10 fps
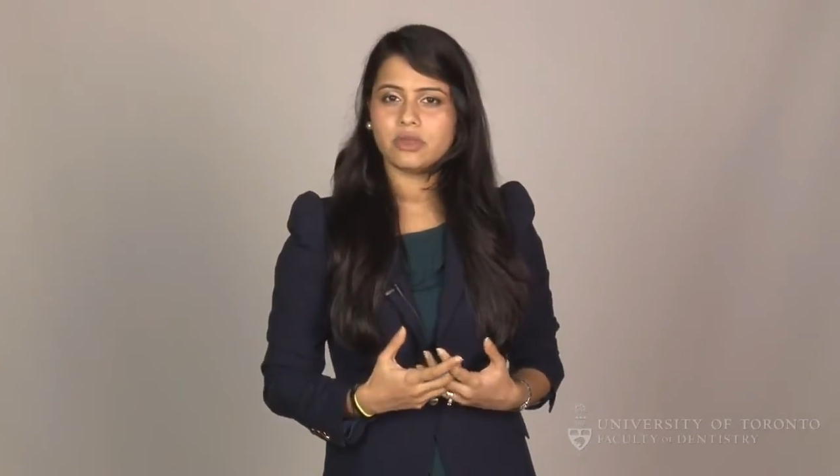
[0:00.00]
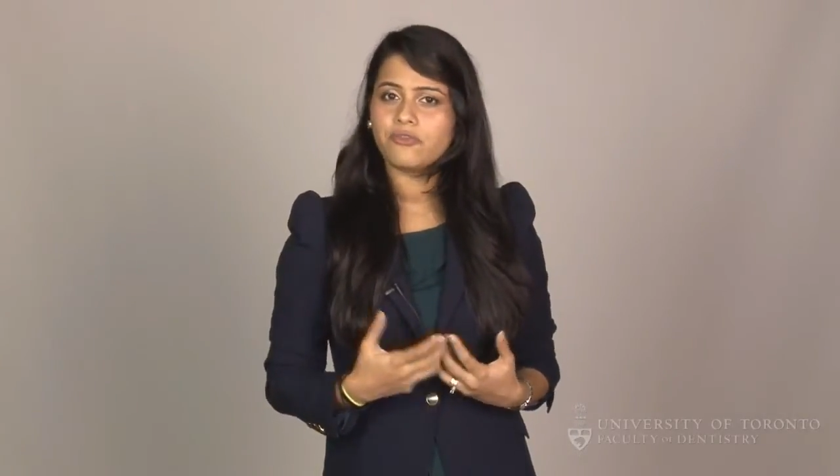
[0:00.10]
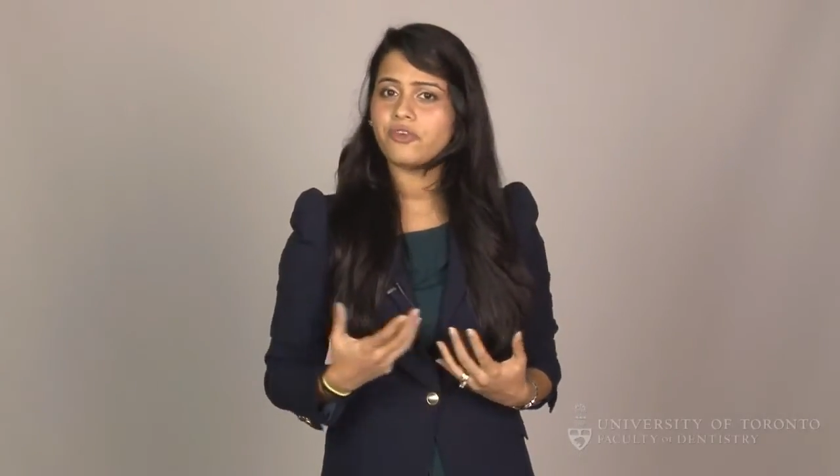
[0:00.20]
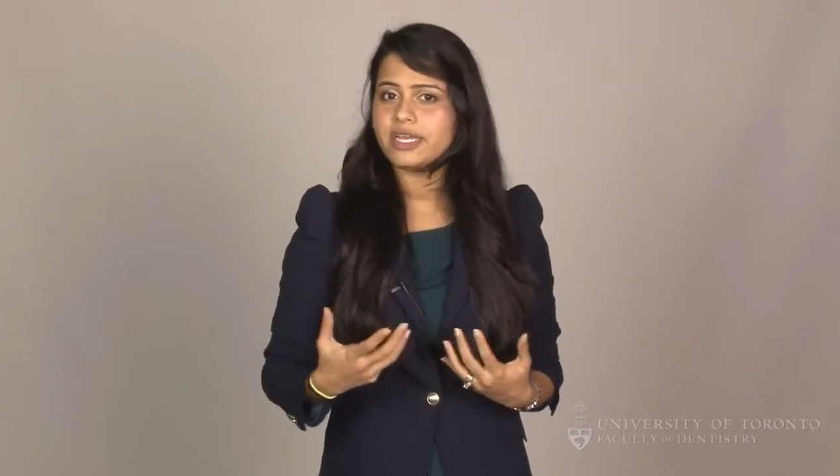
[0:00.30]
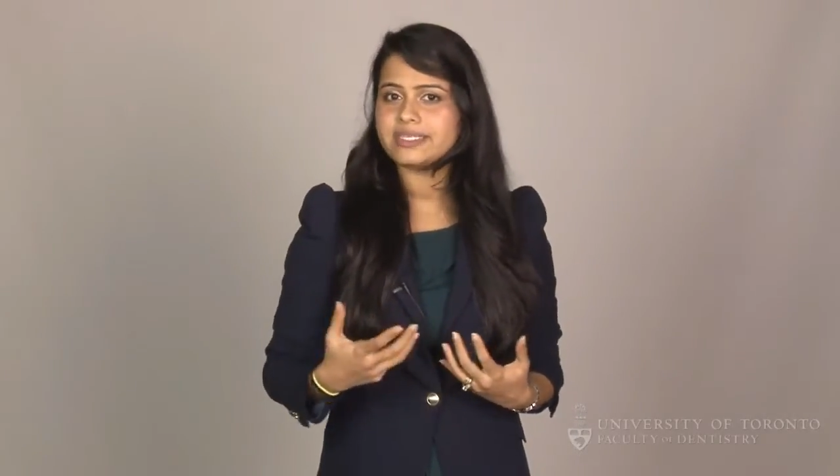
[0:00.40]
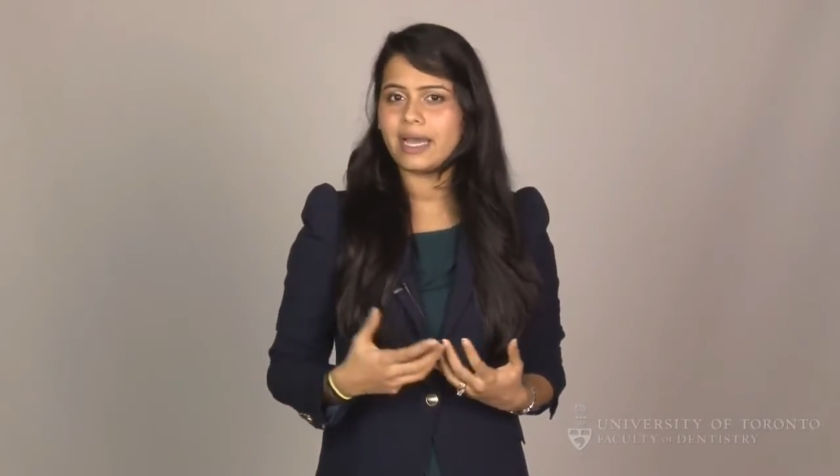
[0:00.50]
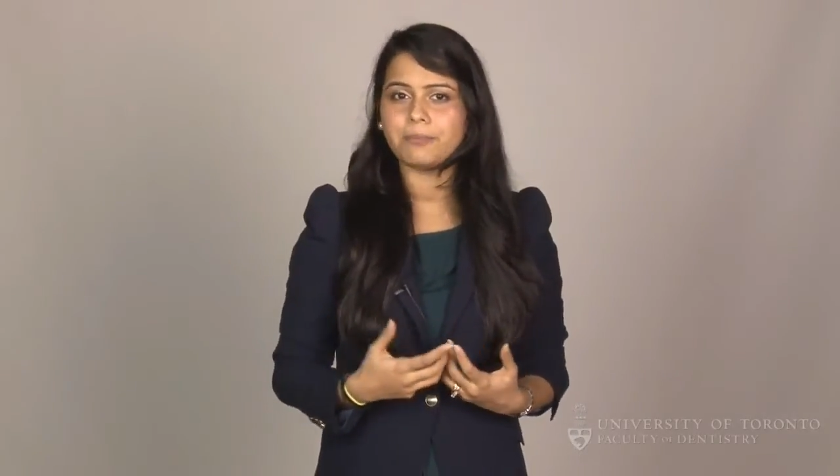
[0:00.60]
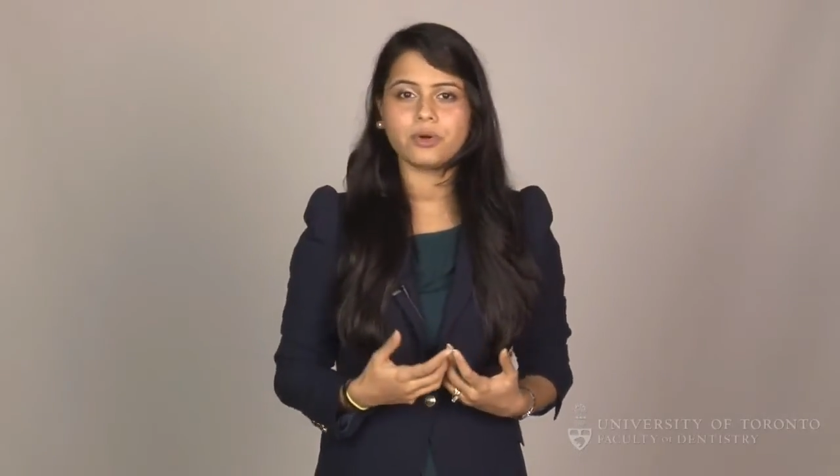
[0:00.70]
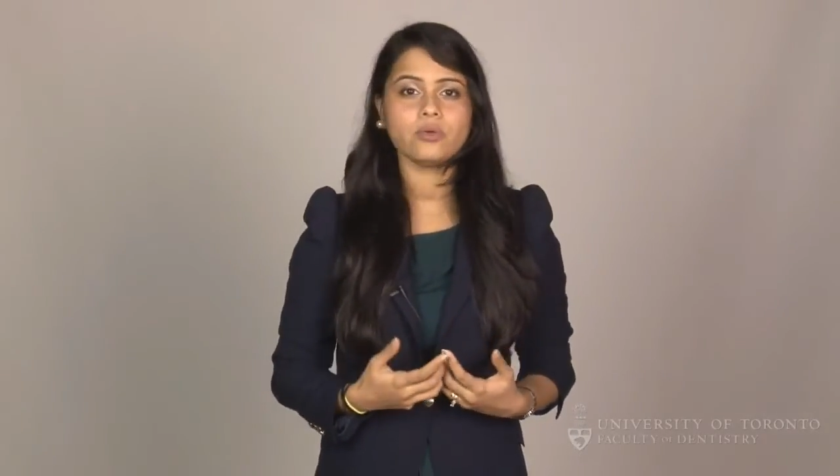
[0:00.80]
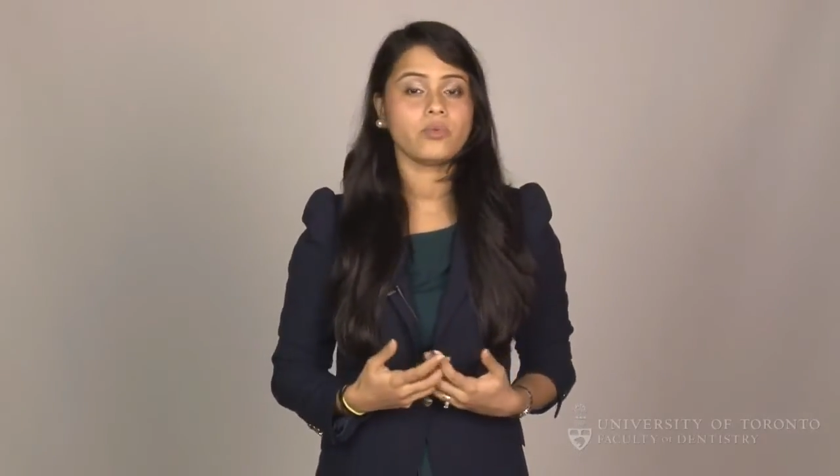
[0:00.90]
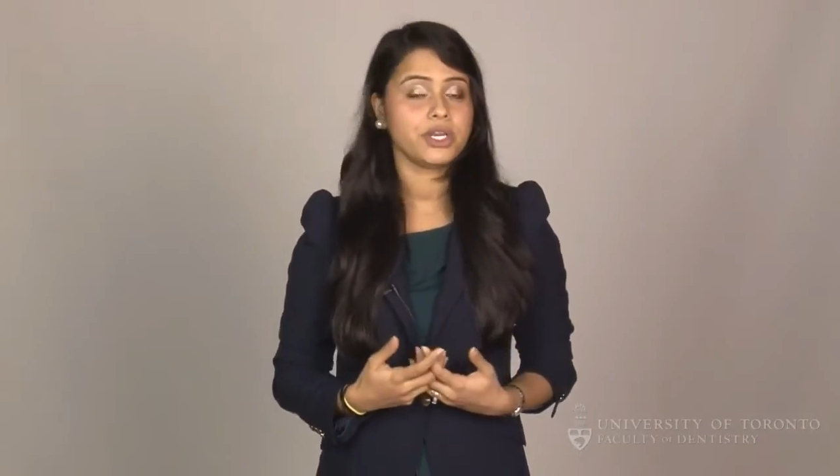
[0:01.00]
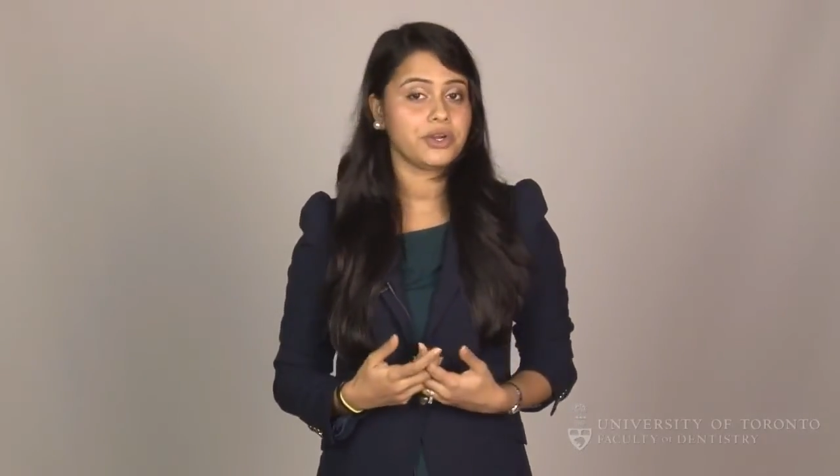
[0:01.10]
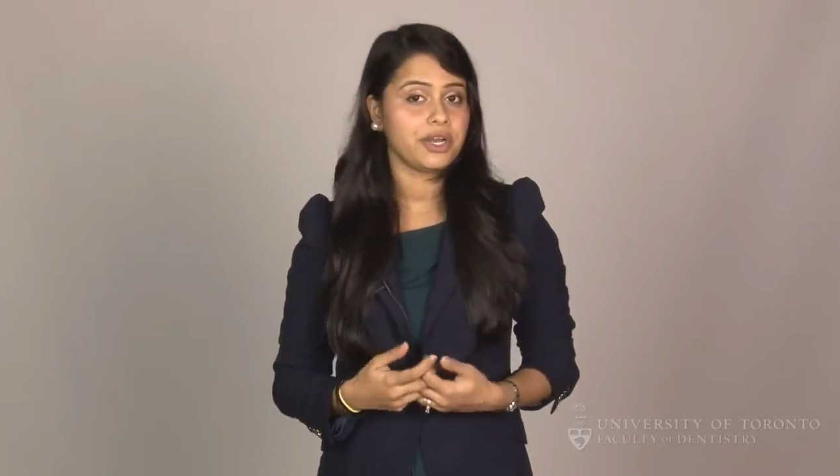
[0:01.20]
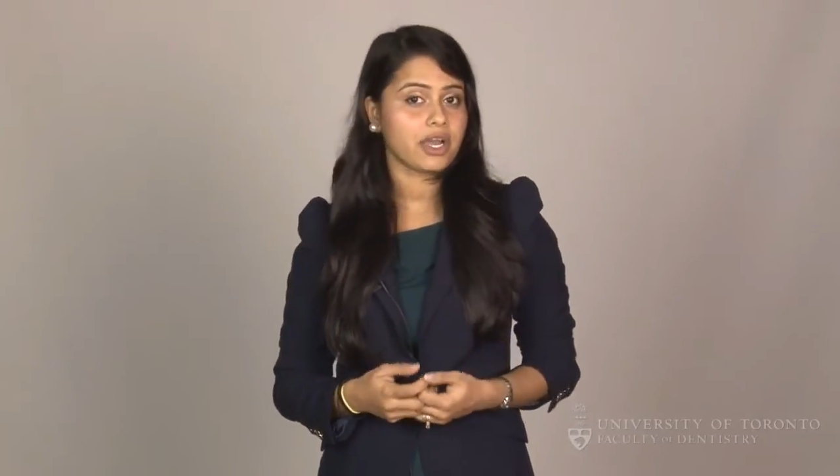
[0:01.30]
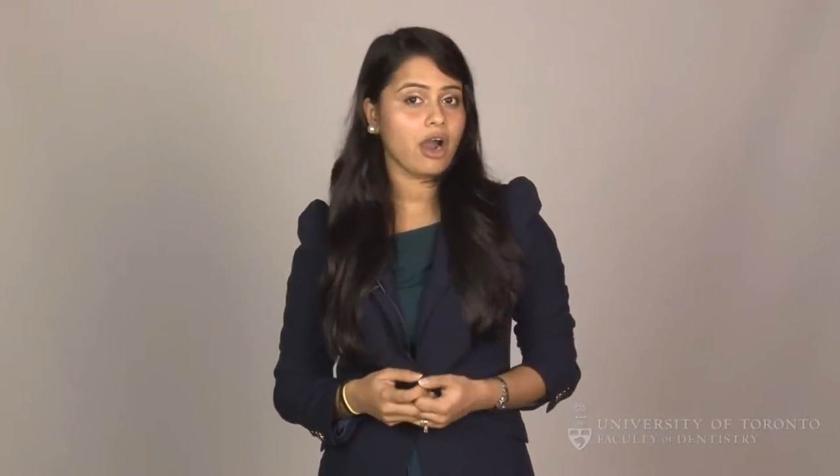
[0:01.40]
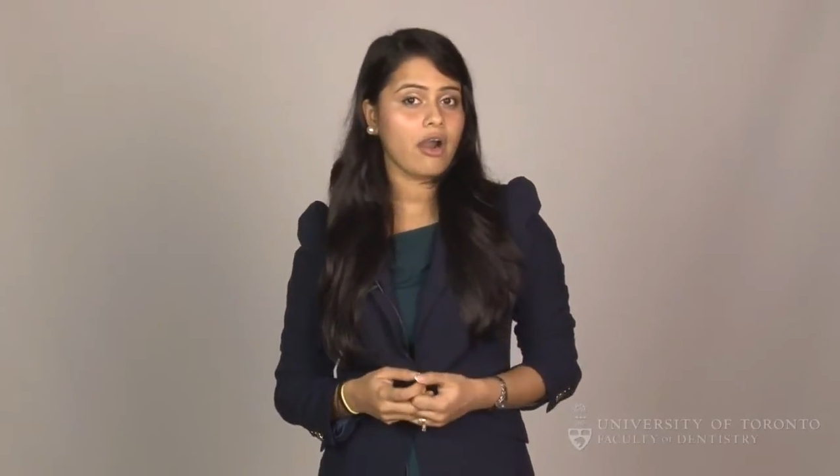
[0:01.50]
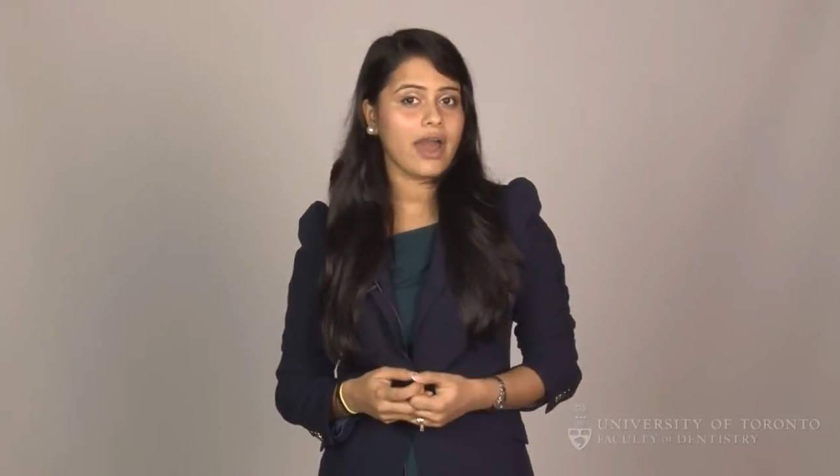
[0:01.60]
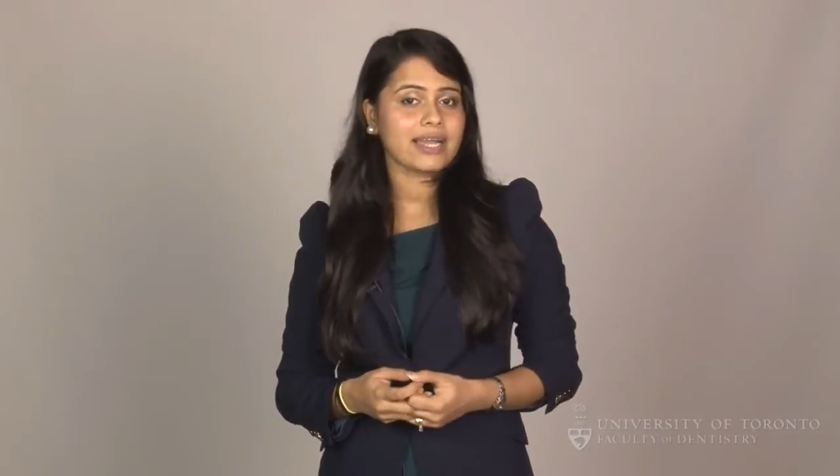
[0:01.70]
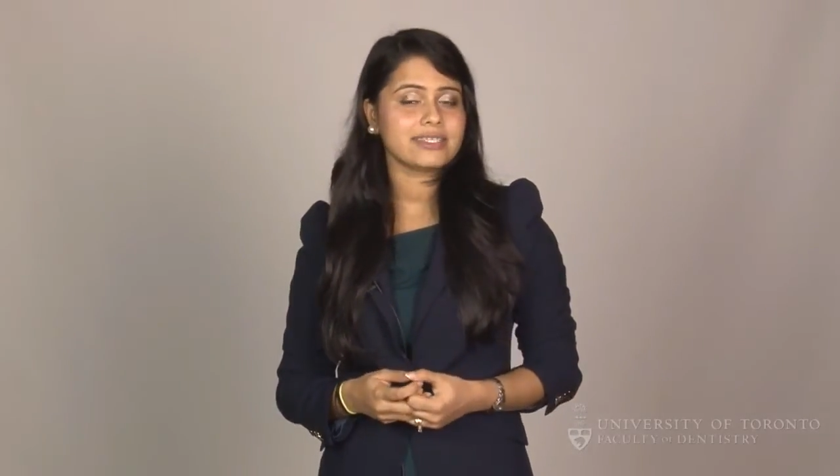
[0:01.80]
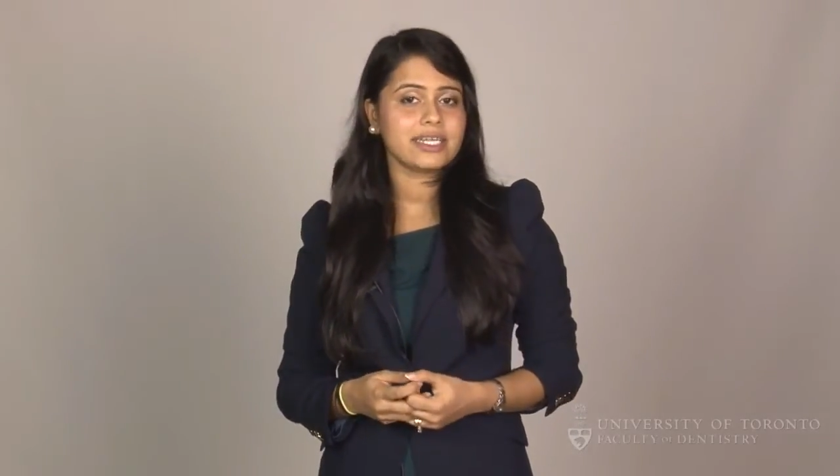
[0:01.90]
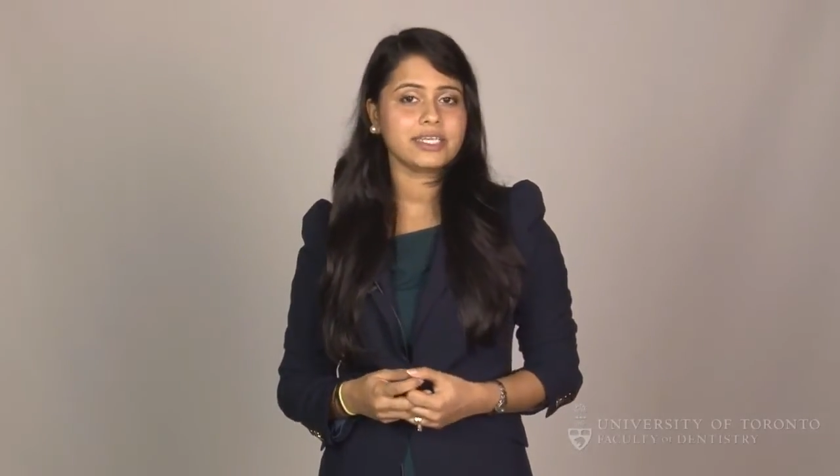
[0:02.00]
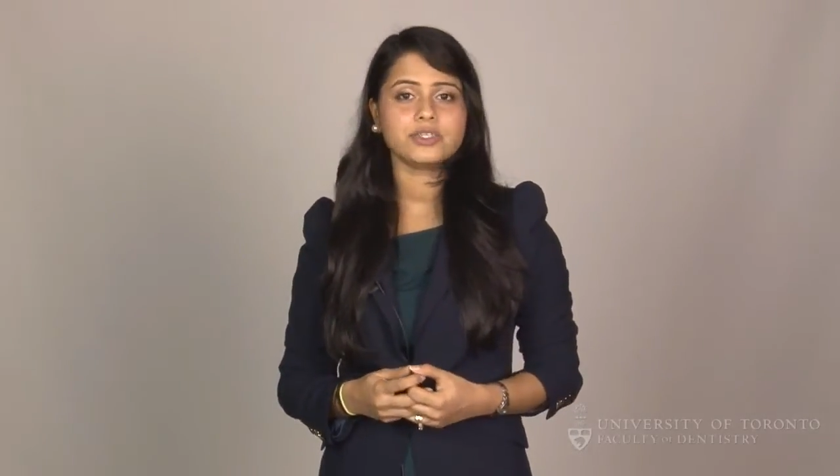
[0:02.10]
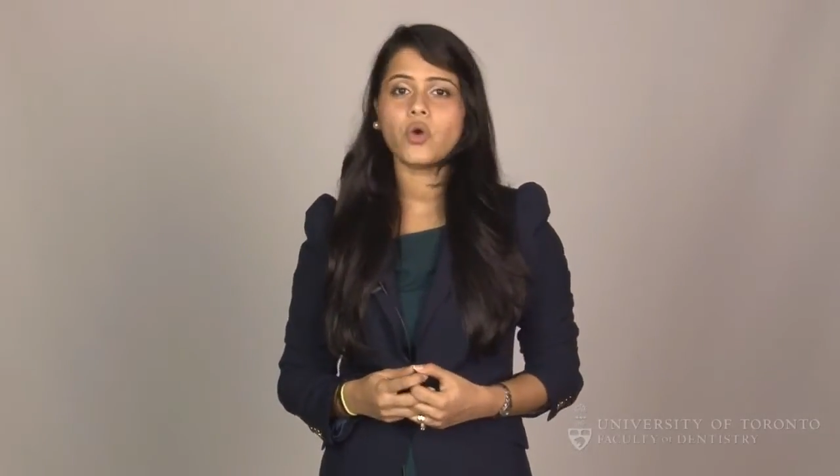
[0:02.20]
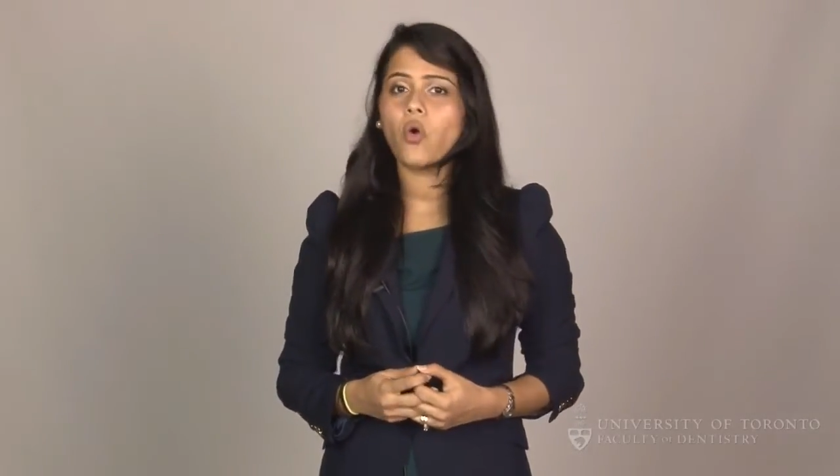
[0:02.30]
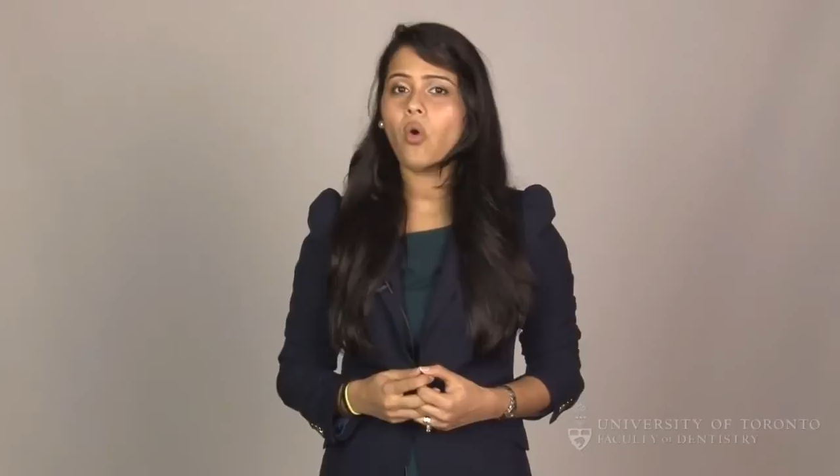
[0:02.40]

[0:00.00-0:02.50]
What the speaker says: for example, when you're in a car accident